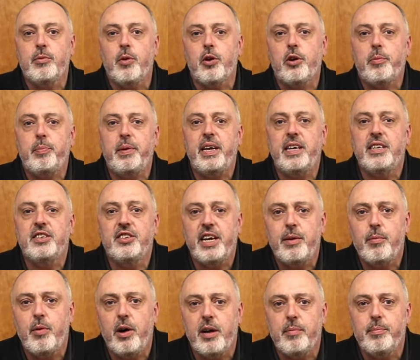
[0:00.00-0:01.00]
Workbee
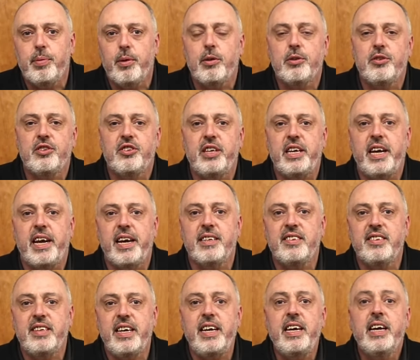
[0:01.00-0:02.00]
Z1 Plus
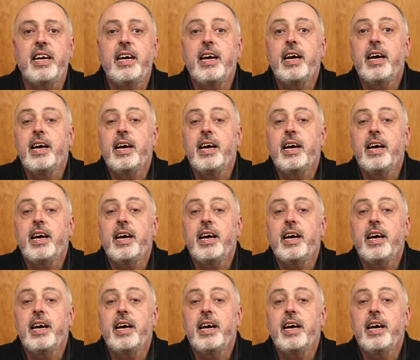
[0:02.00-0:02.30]
CNC.